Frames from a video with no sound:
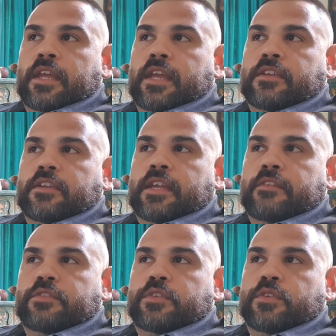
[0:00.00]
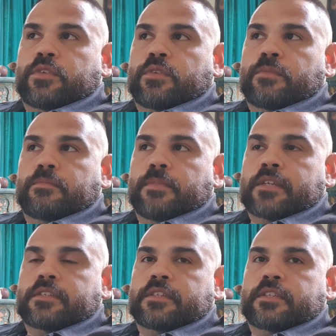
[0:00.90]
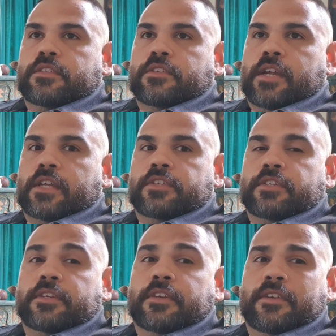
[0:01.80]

and not have too much distraction